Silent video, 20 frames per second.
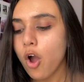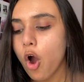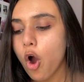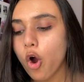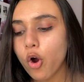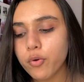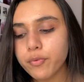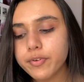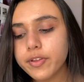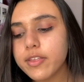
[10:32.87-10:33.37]

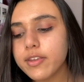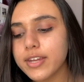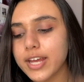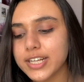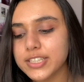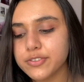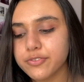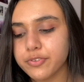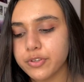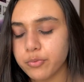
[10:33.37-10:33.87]
Over the
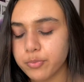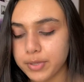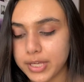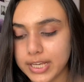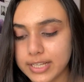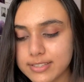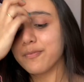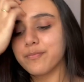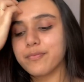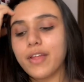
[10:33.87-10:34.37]
next few
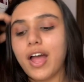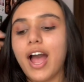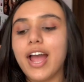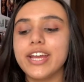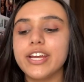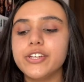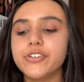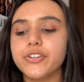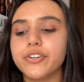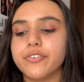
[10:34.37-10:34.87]
weeks, I
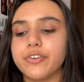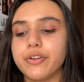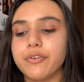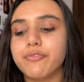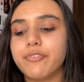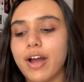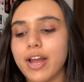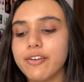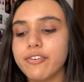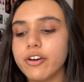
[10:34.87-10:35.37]
interviewed
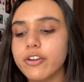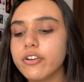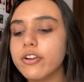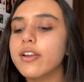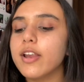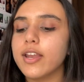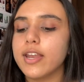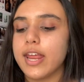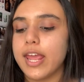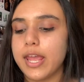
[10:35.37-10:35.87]

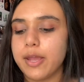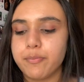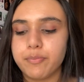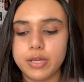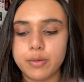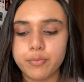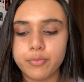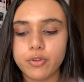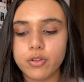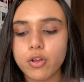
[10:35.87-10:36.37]
508
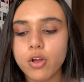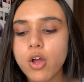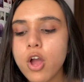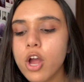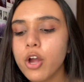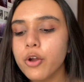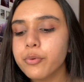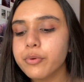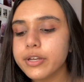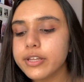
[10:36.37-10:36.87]
people,
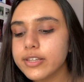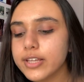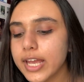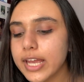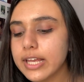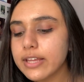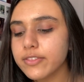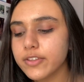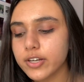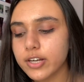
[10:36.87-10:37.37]

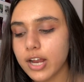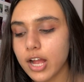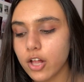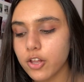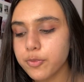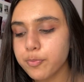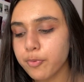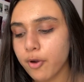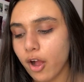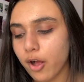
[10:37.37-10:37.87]
relaying their
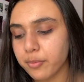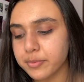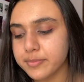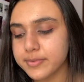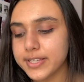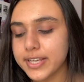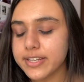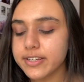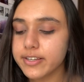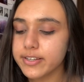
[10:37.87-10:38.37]
health
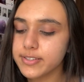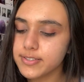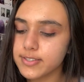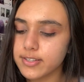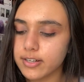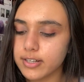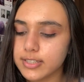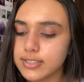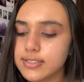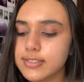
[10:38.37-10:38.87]
problems and
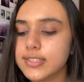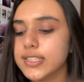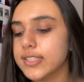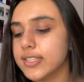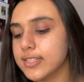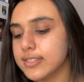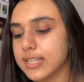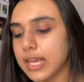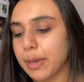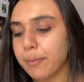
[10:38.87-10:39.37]
concerns to
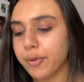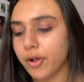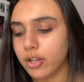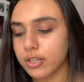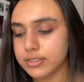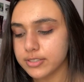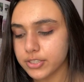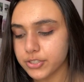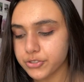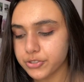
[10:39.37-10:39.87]
the same
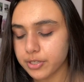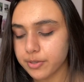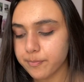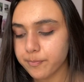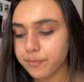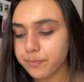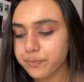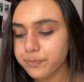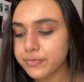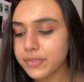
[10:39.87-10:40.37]
politician.
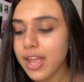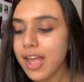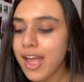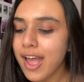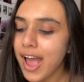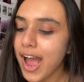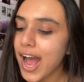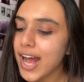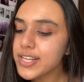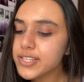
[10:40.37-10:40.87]

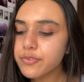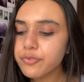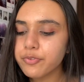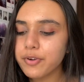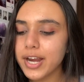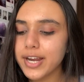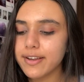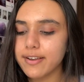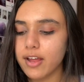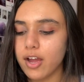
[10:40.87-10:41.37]
As of
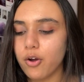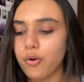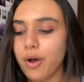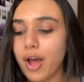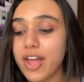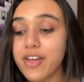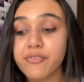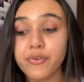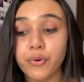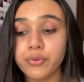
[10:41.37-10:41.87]
right now,
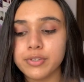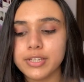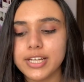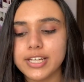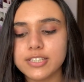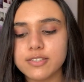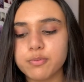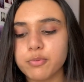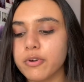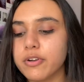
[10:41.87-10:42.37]
I have only
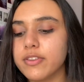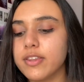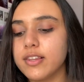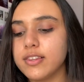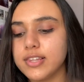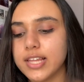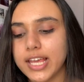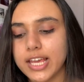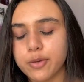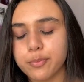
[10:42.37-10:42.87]
explored the
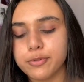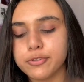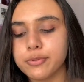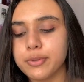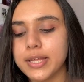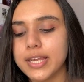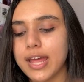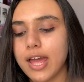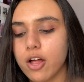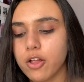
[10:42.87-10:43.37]
link
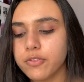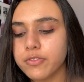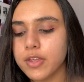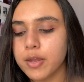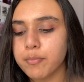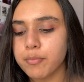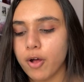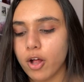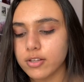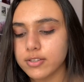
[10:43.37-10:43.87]
between health
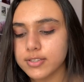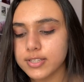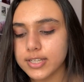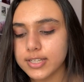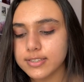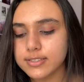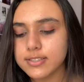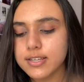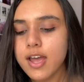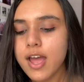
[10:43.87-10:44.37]
and
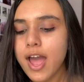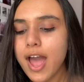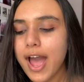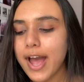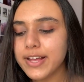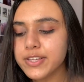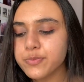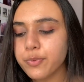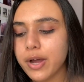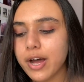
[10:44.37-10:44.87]
politics,
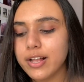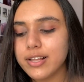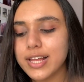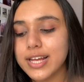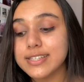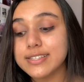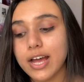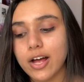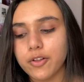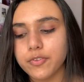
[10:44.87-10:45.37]
as well
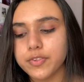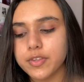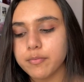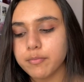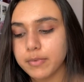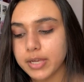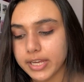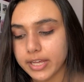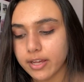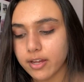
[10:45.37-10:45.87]
as health and
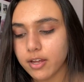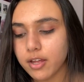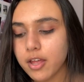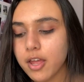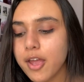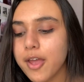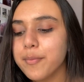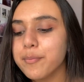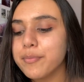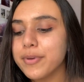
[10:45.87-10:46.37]
media,
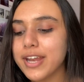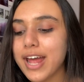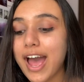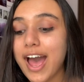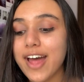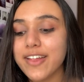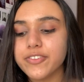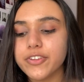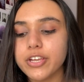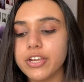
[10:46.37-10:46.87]
but
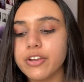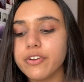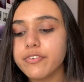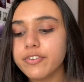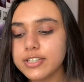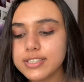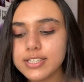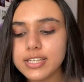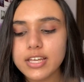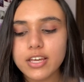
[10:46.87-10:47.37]
at the
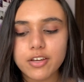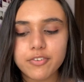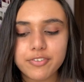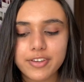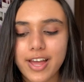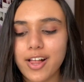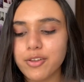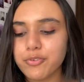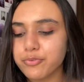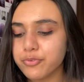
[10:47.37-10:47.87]
University of
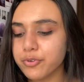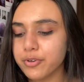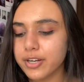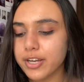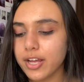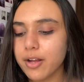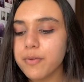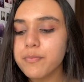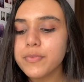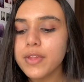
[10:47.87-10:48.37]

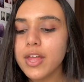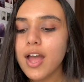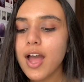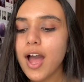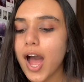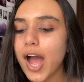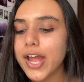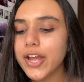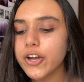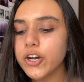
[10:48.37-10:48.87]
California,
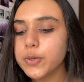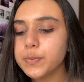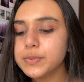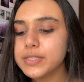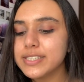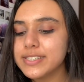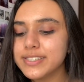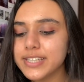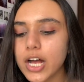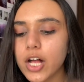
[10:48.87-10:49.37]
I hope
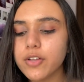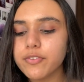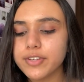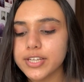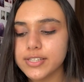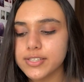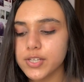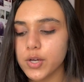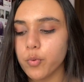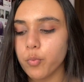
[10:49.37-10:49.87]
to delve
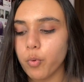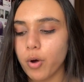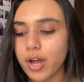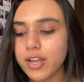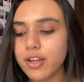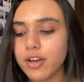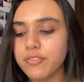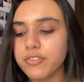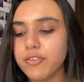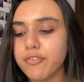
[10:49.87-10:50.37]
into
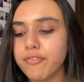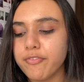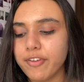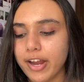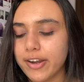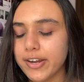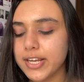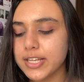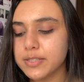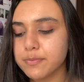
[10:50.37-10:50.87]
one of the
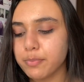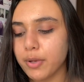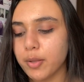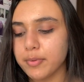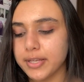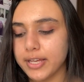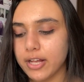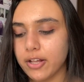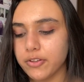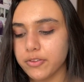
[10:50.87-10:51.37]
various
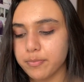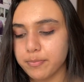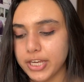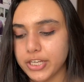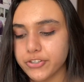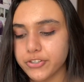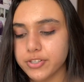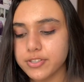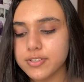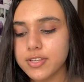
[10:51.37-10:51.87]
public health
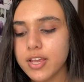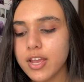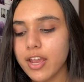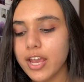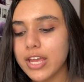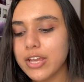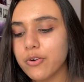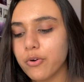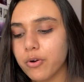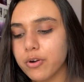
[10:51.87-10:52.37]
majors
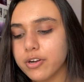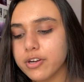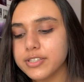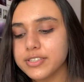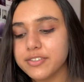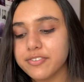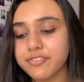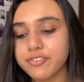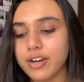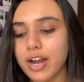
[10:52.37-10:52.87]
in order
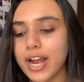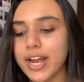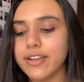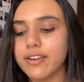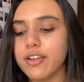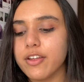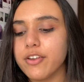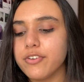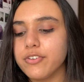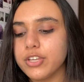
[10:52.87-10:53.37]
to
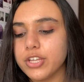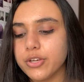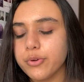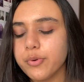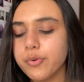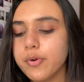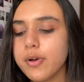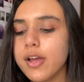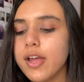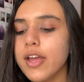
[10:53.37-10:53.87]
find
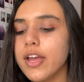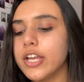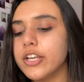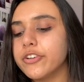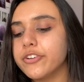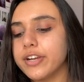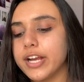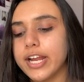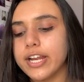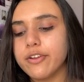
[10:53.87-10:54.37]
new
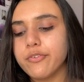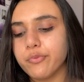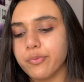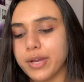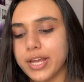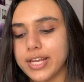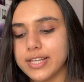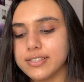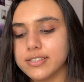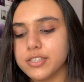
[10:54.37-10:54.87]
and creative
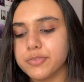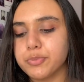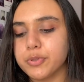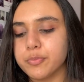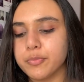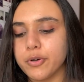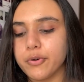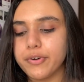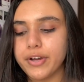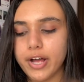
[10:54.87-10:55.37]
ways to
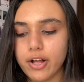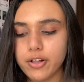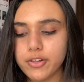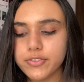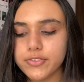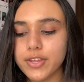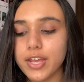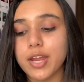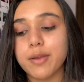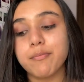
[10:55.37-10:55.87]
promote
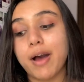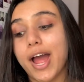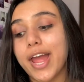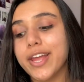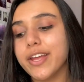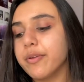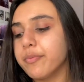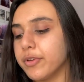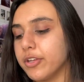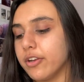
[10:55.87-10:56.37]
health in my
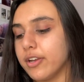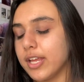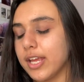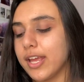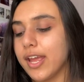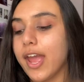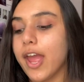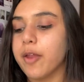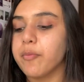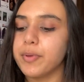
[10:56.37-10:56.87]

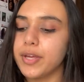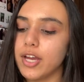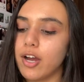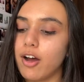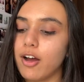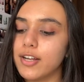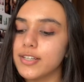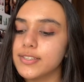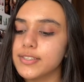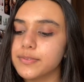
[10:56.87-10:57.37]
community and
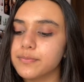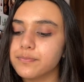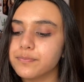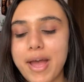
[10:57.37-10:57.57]
beyond.